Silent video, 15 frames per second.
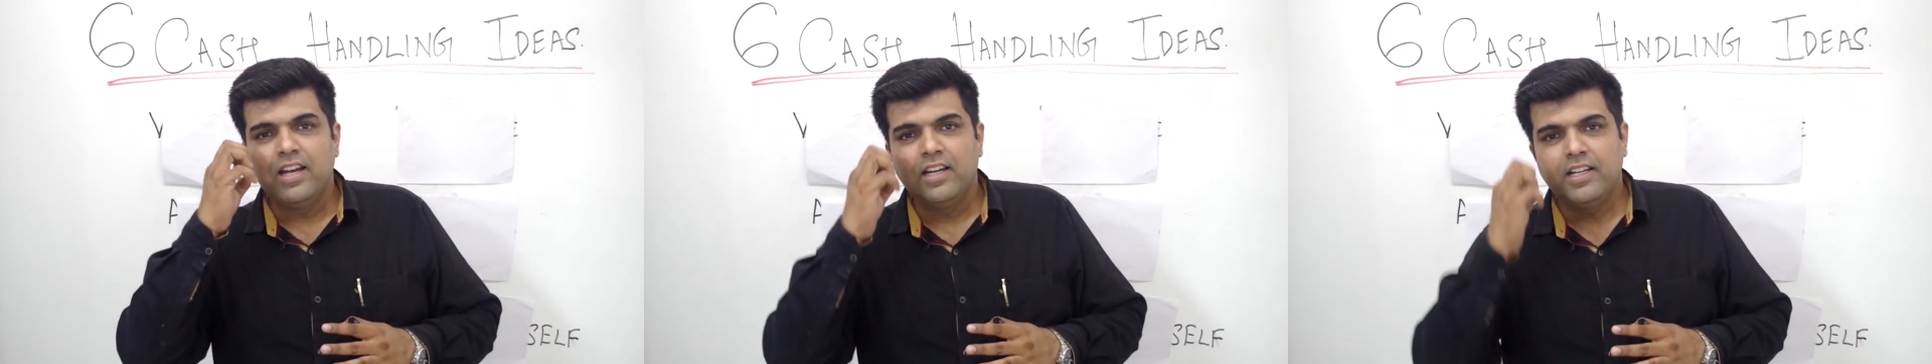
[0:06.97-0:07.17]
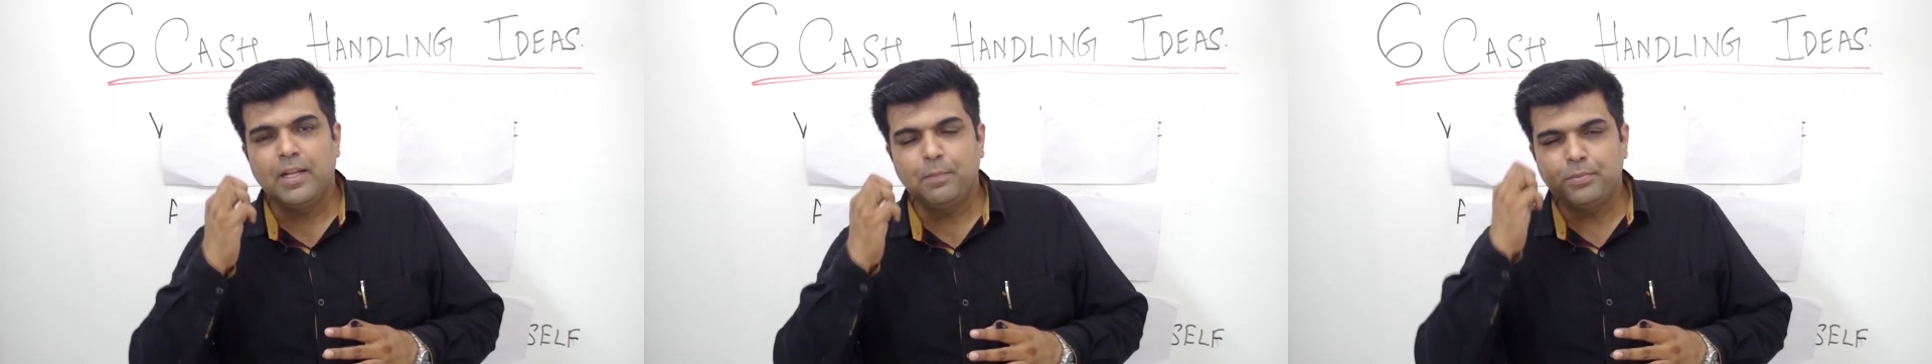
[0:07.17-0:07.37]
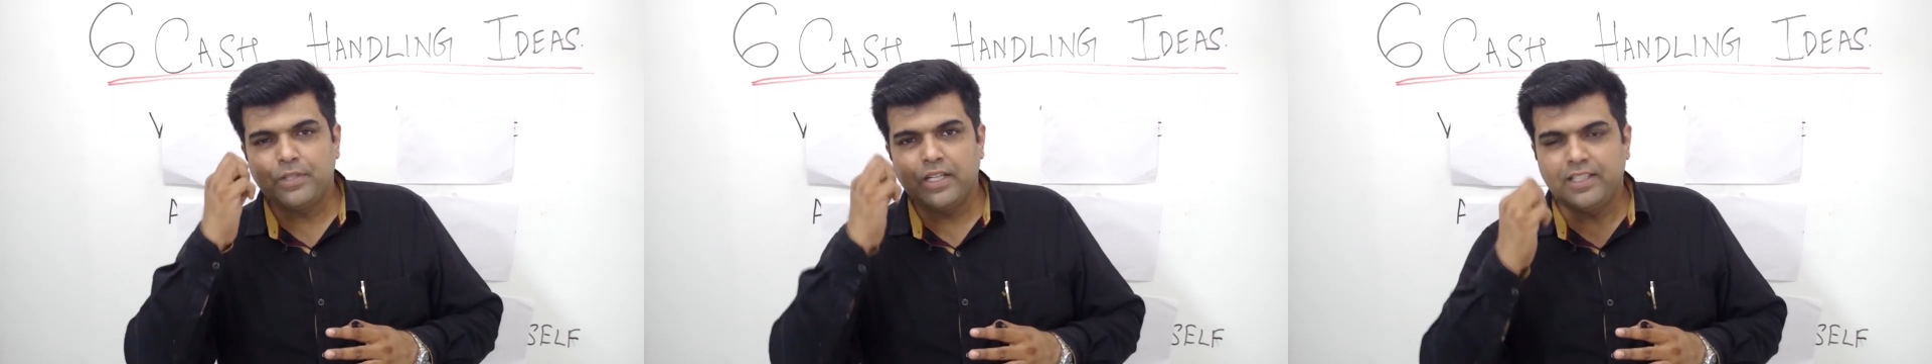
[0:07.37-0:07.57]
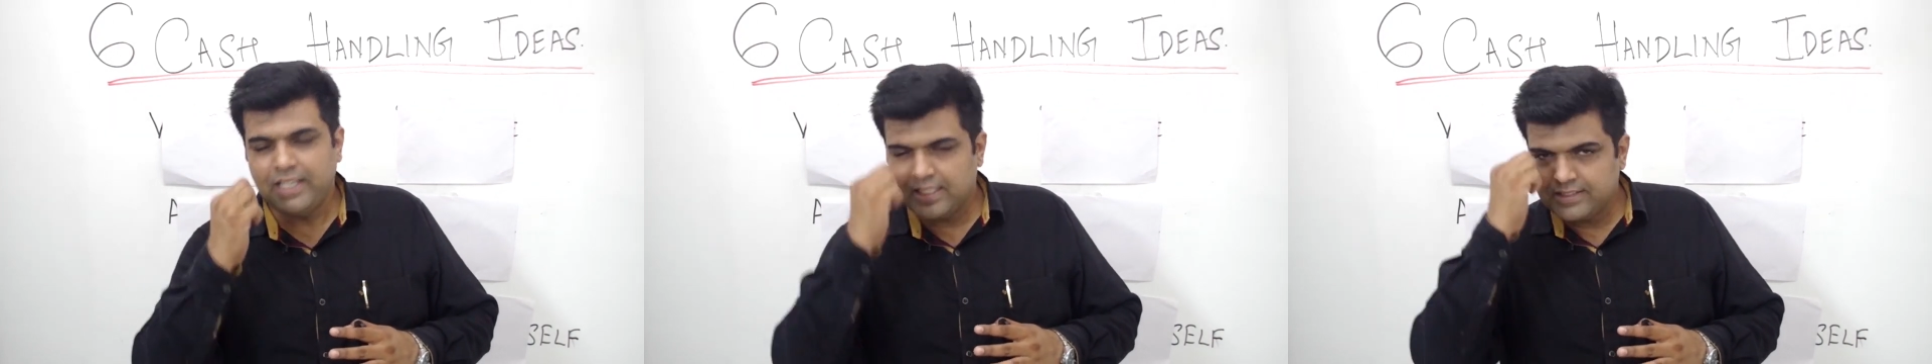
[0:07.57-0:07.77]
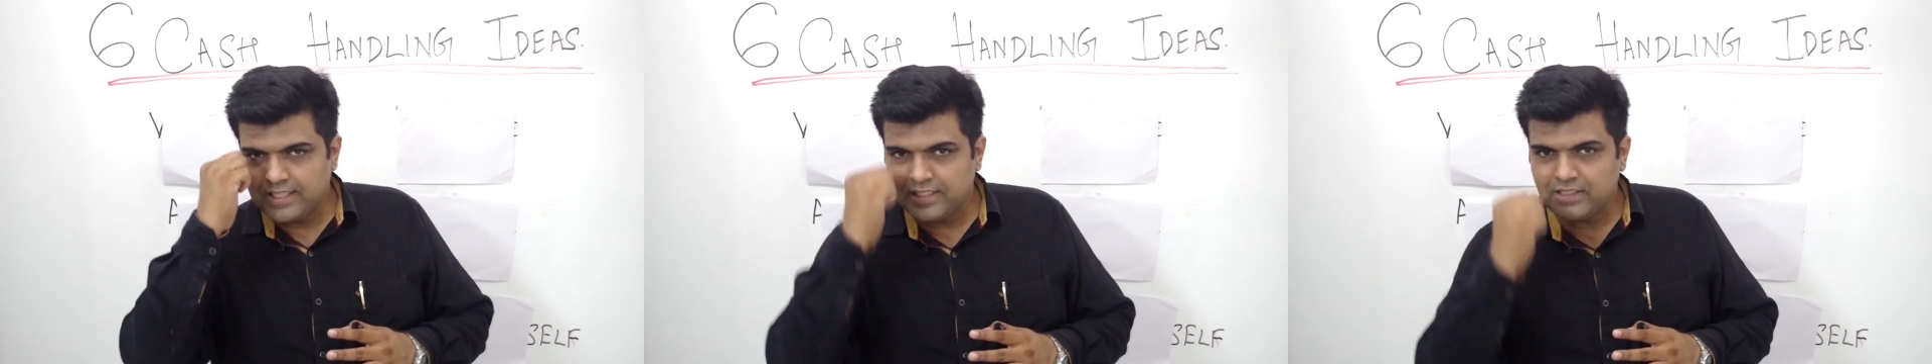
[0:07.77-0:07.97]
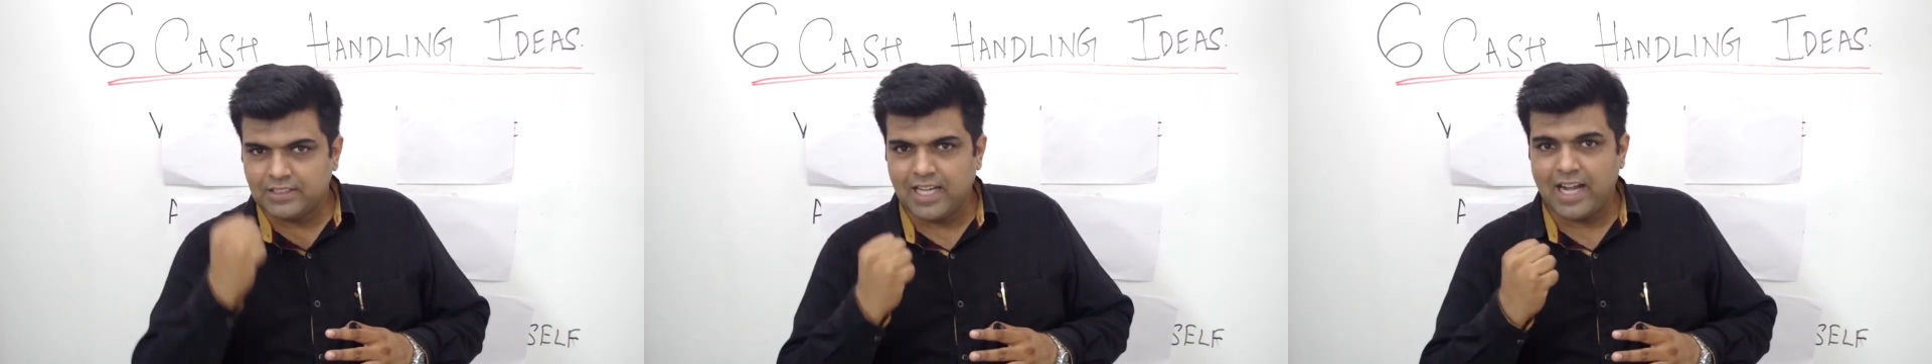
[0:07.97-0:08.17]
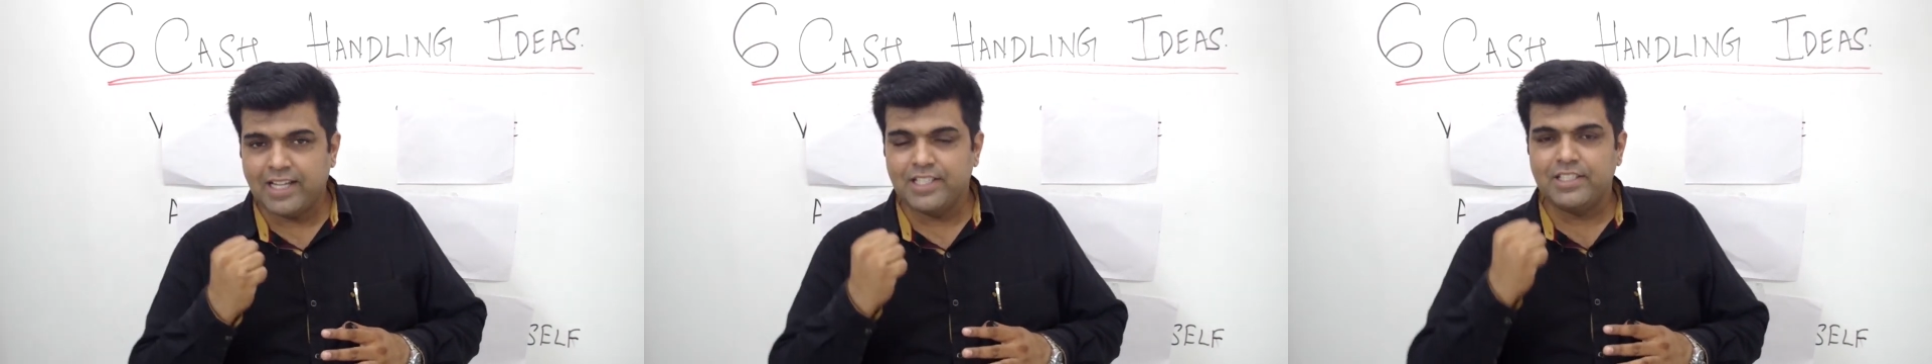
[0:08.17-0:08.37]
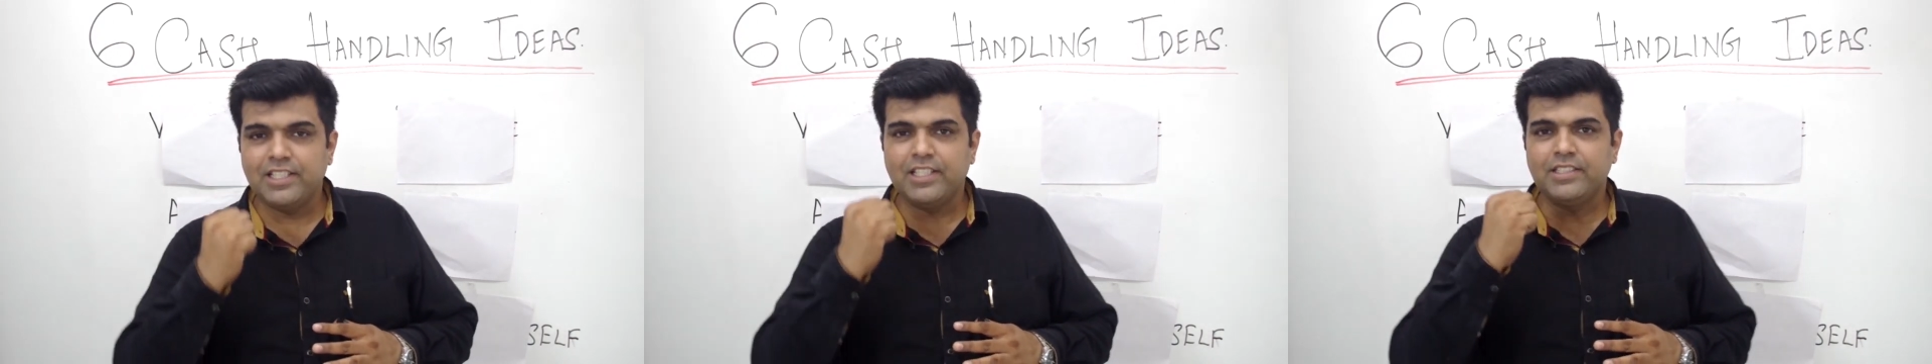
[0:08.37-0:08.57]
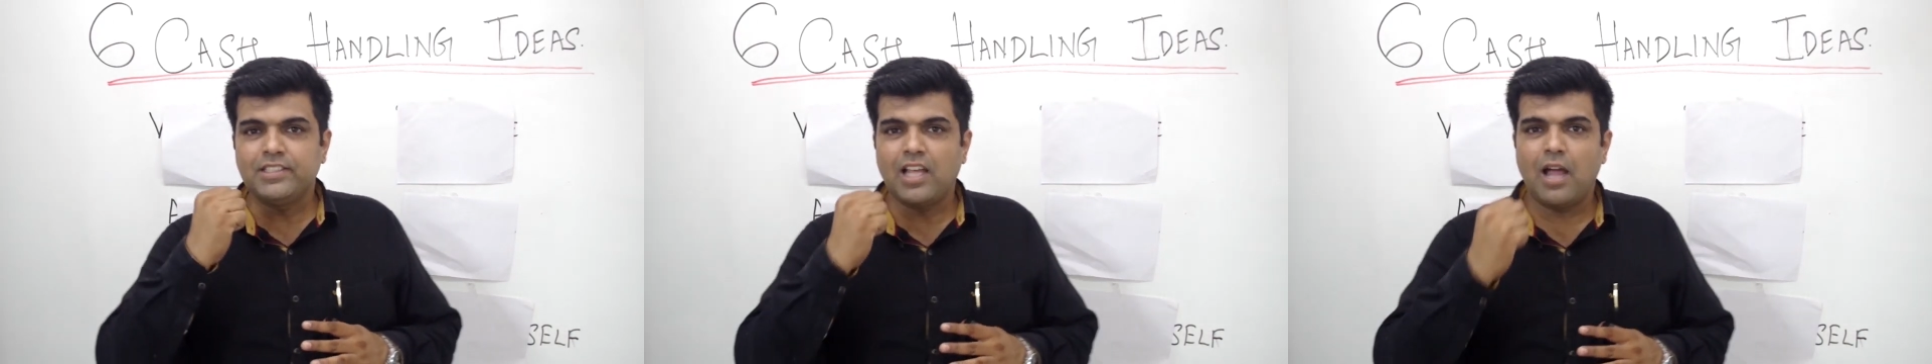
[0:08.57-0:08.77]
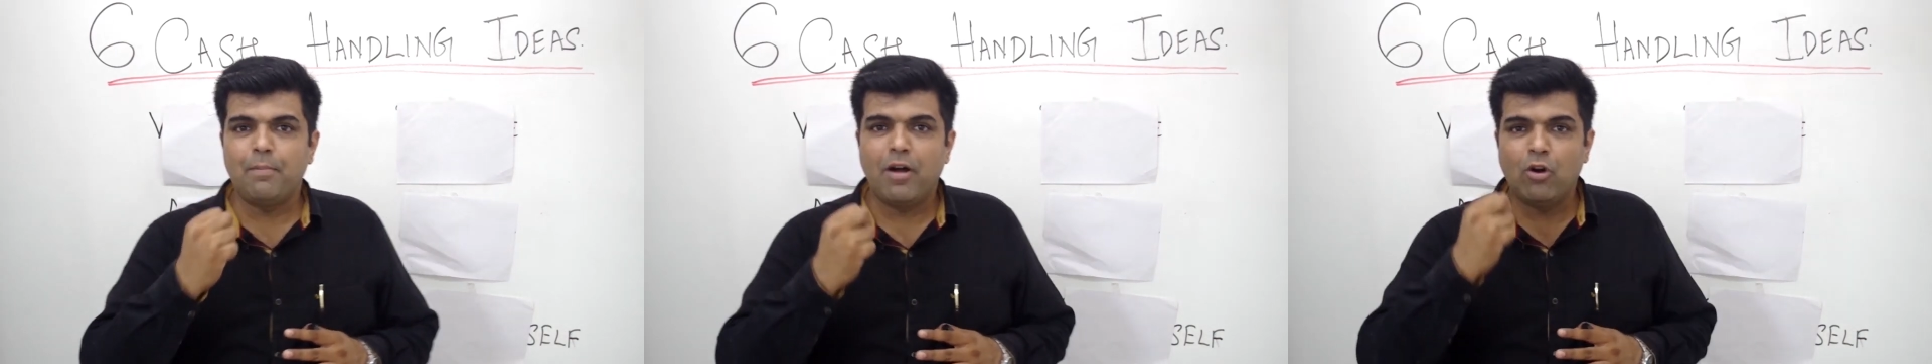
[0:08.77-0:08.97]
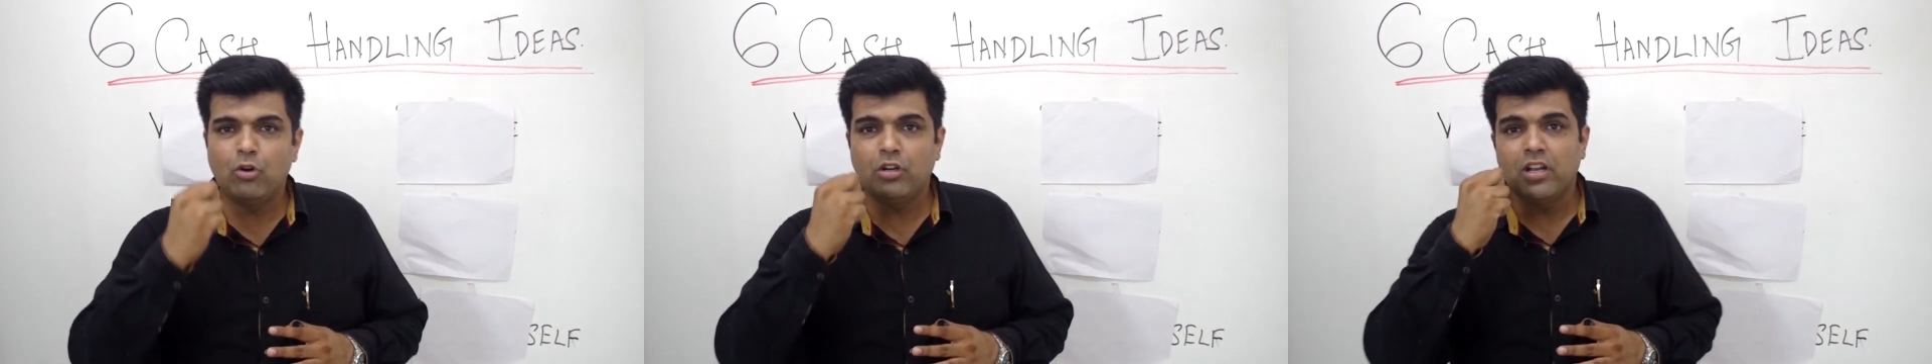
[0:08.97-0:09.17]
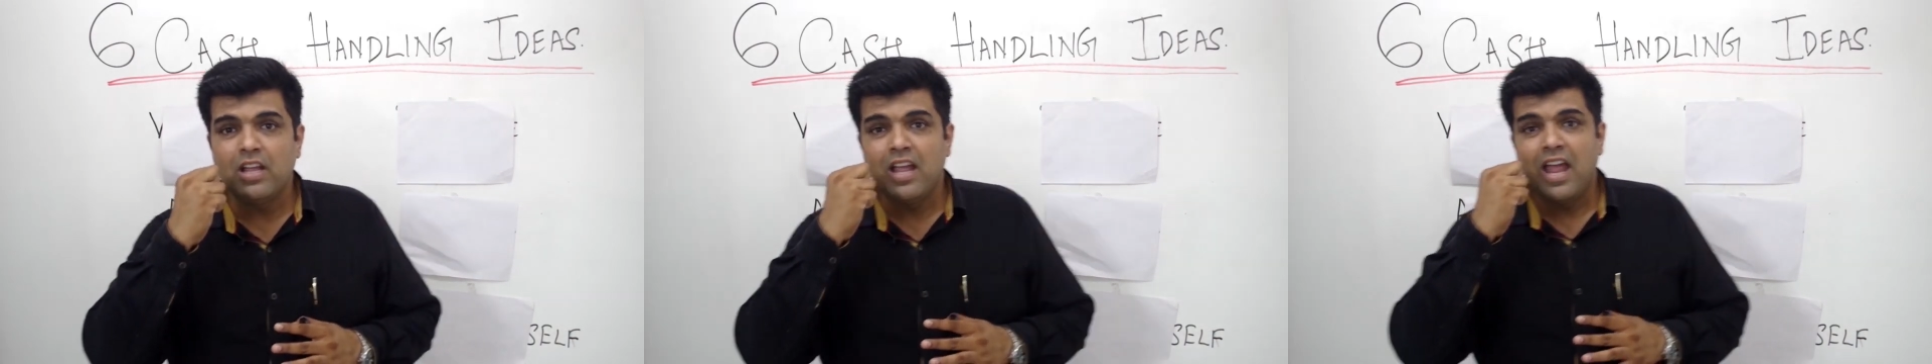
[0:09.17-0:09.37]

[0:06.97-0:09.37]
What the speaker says: tips and tricks and strategies about